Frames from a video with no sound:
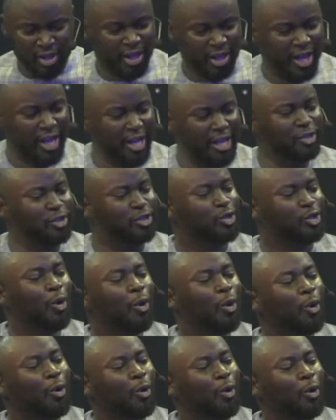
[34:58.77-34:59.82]

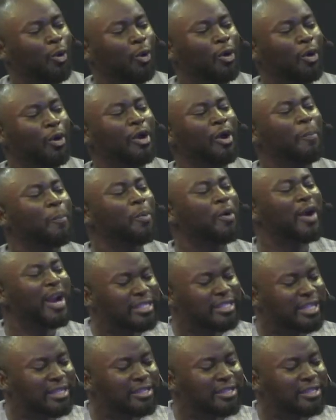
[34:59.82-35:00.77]
into the presence